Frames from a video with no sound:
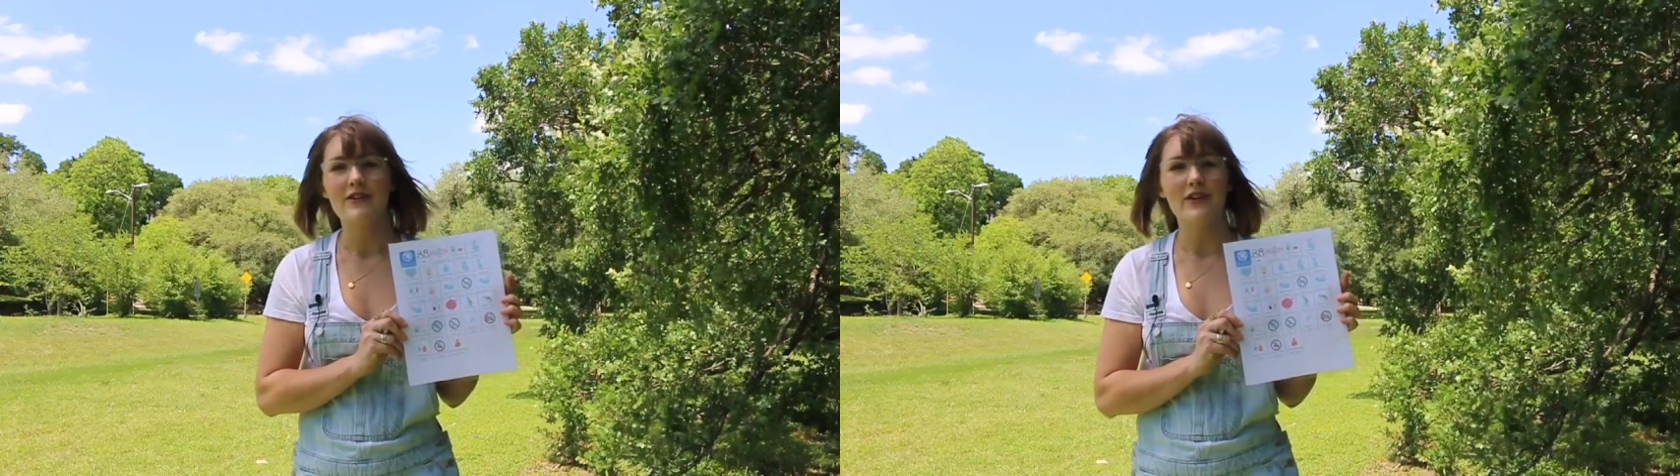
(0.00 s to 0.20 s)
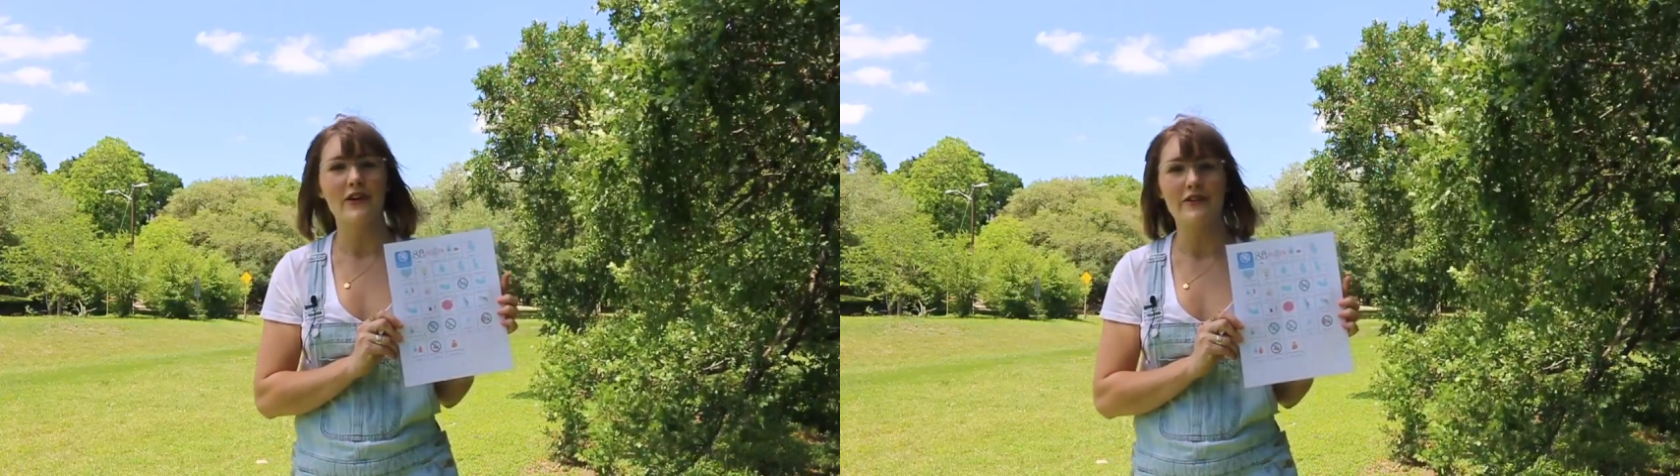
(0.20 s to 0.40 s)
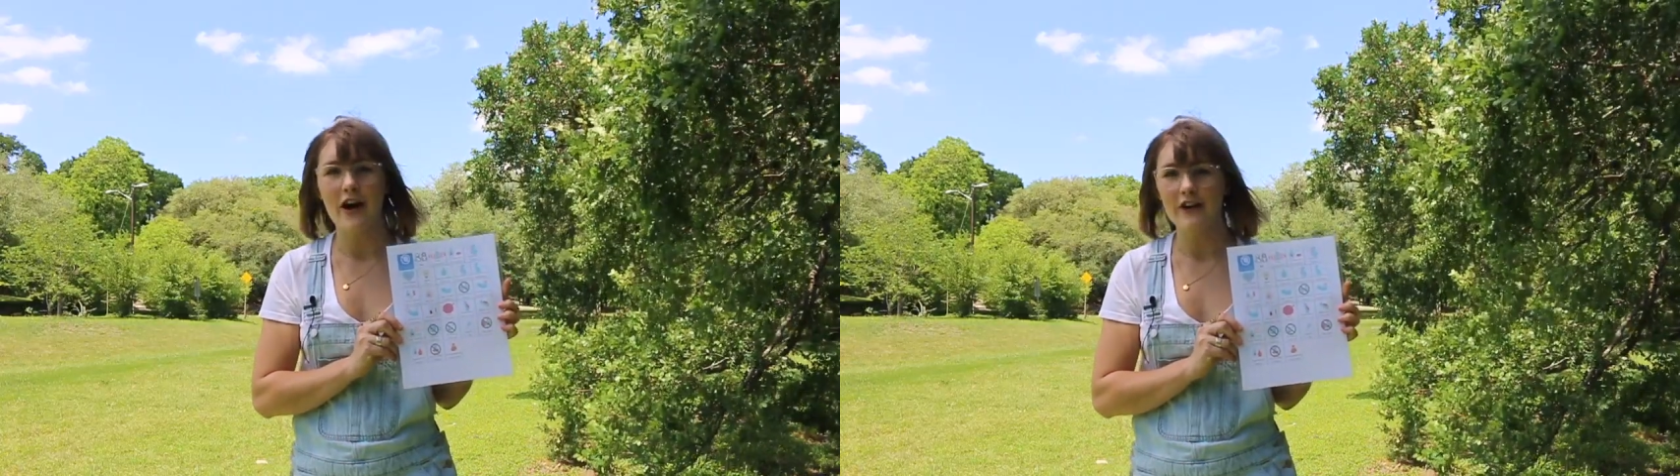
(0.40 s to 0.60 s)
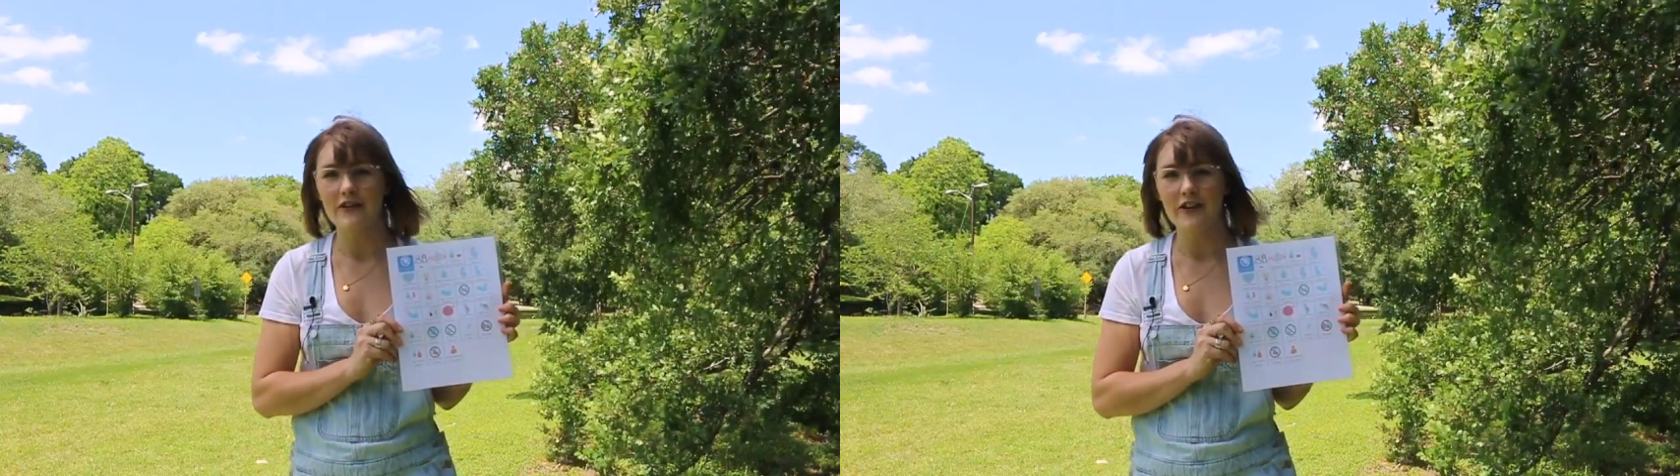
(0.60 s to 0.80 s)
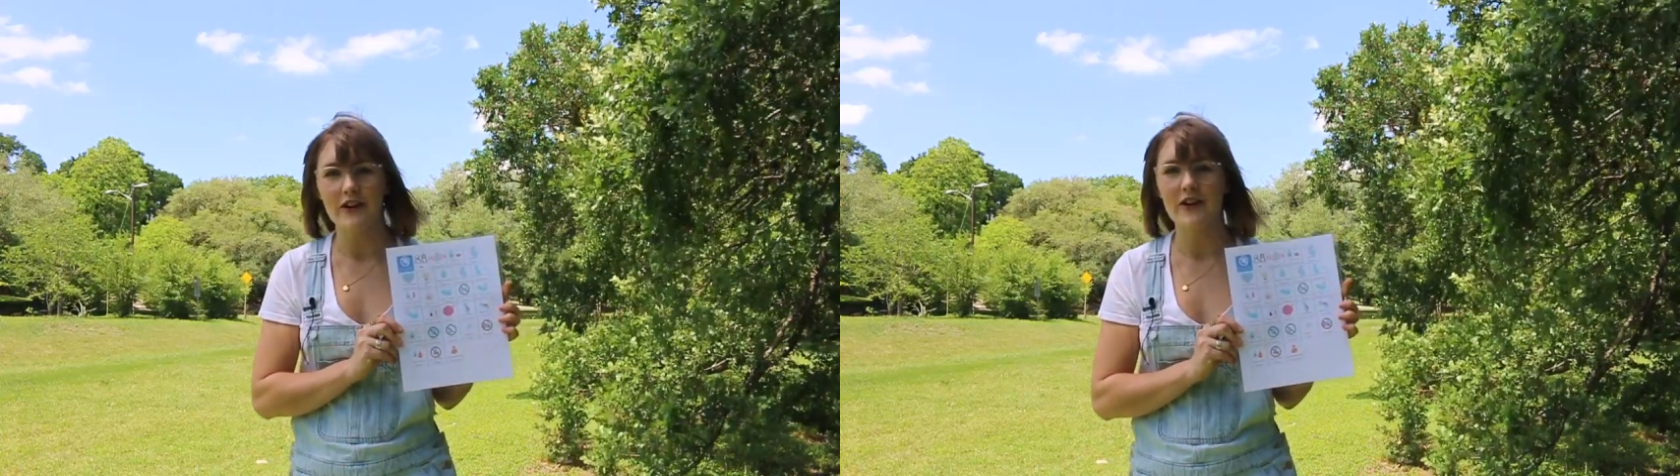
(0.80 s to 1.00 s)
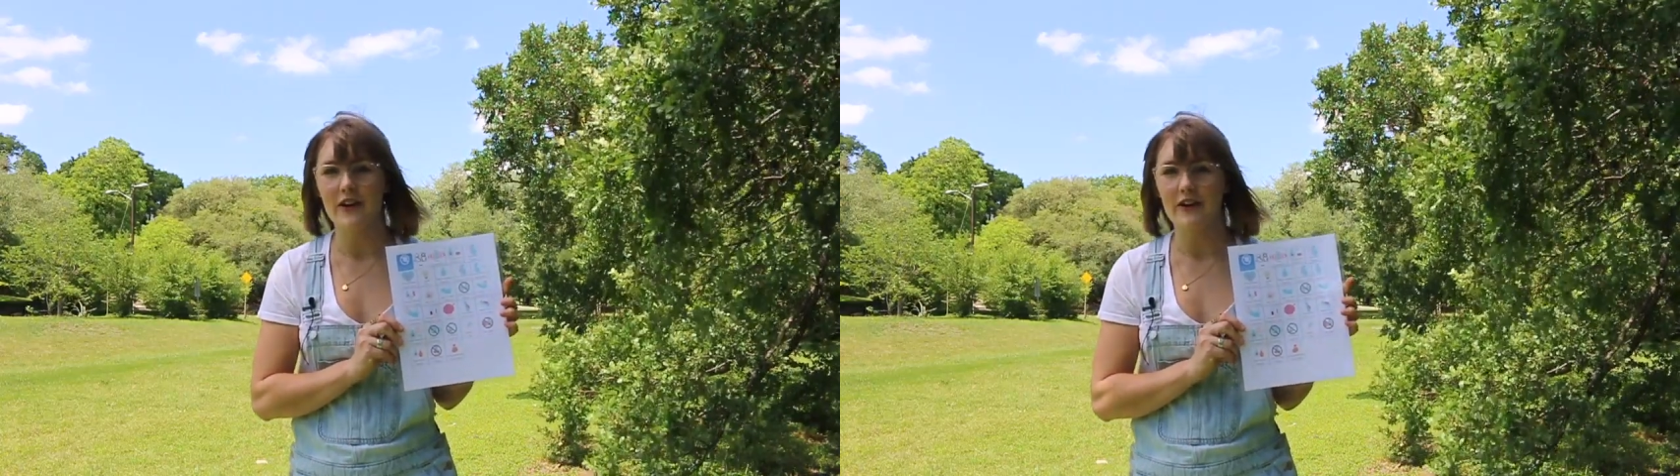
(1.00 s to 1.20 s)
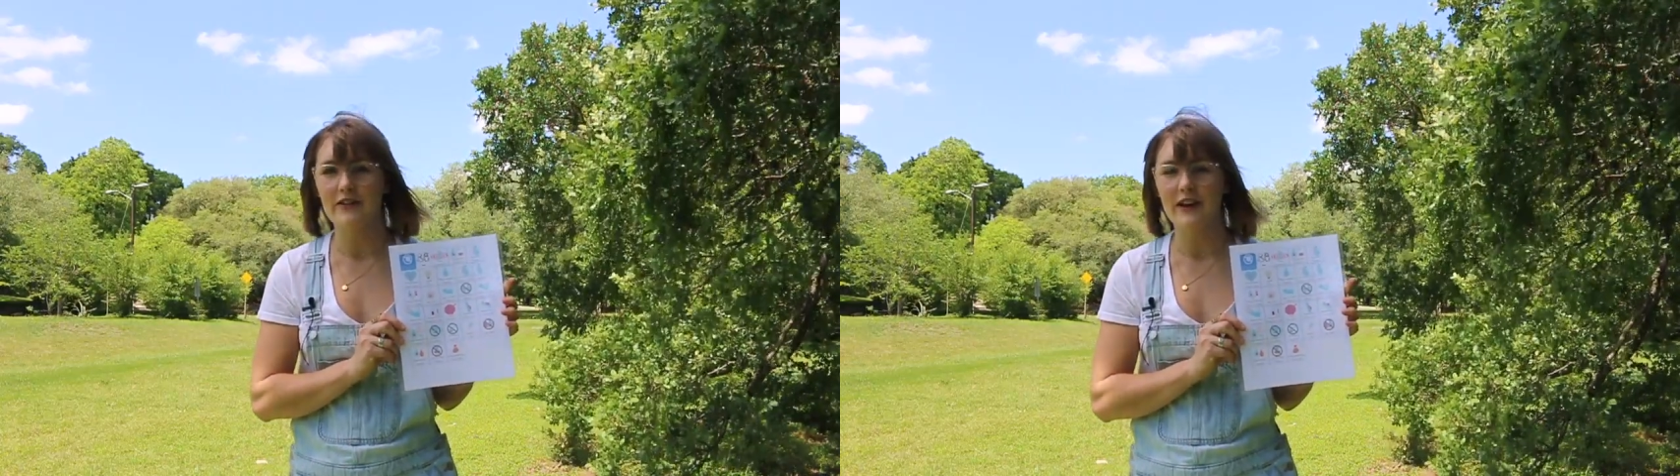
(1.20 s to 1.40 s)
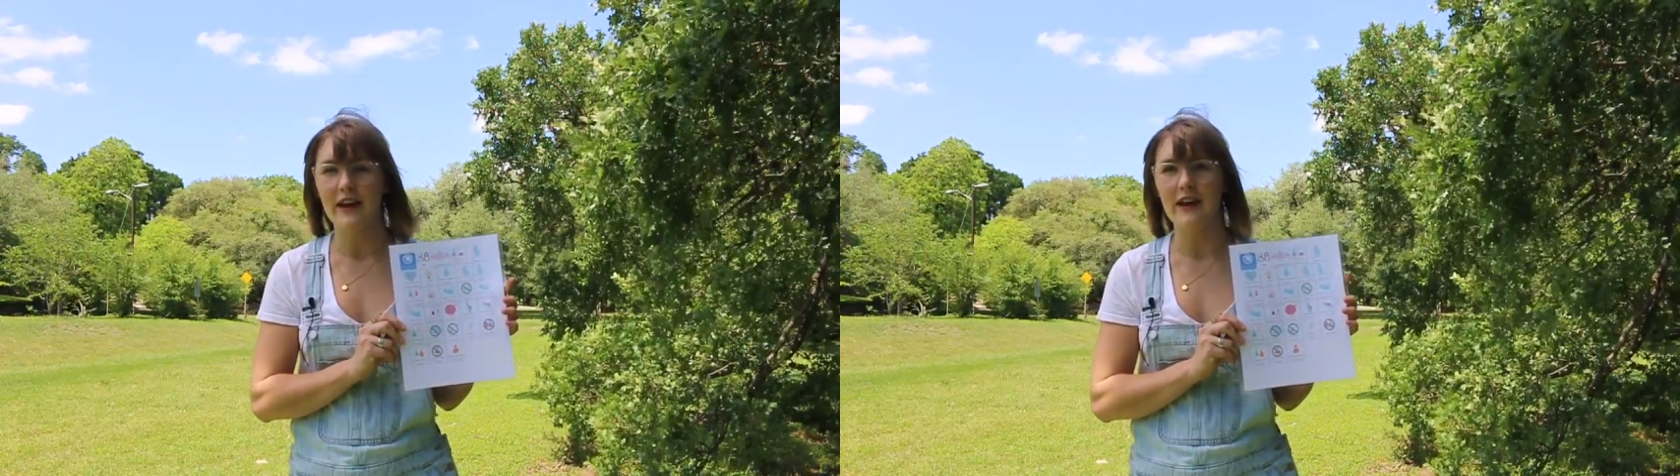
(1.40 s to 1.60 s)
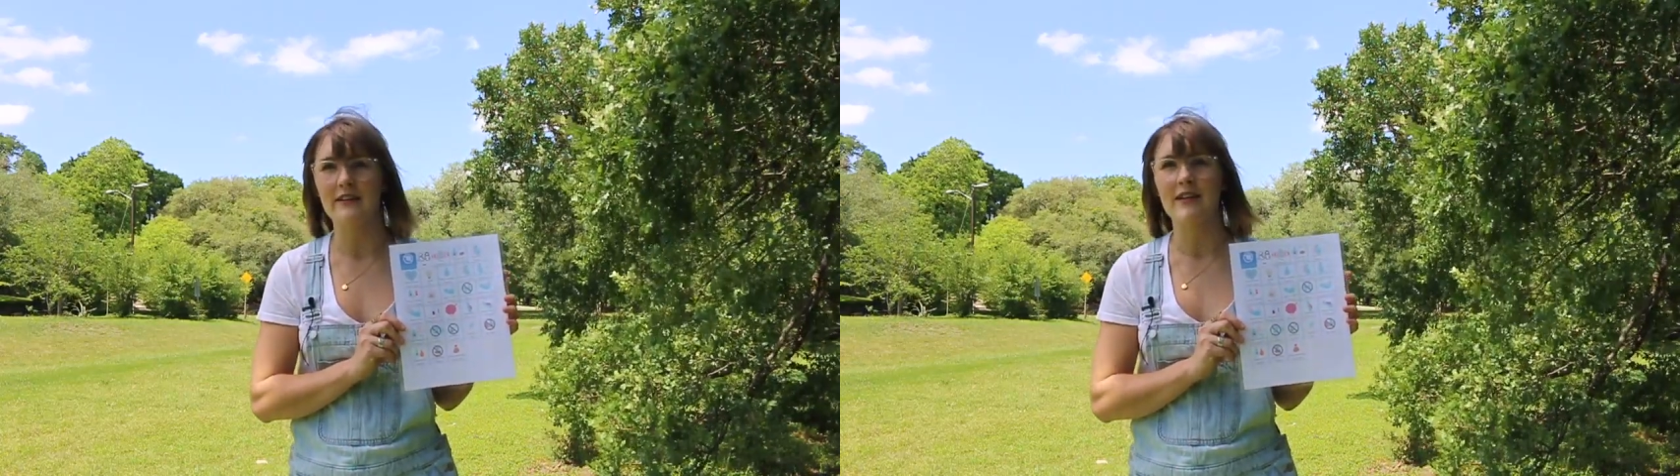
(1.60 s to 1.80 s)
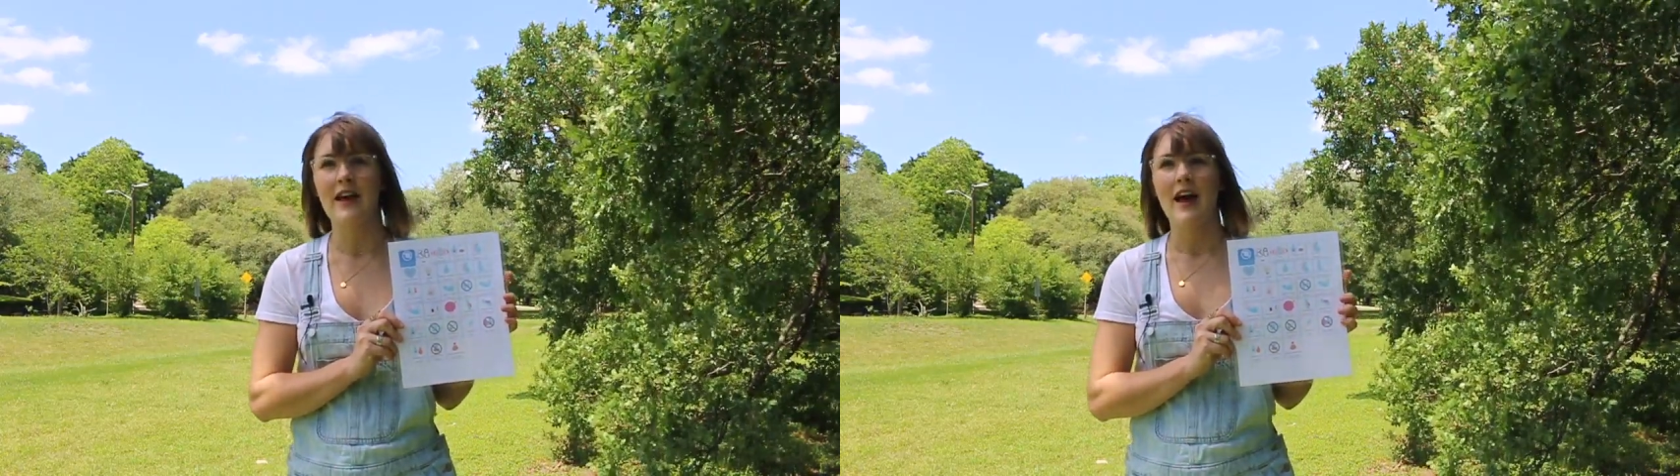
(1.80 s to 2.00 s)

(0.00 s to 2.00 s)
to your doctor or nurses.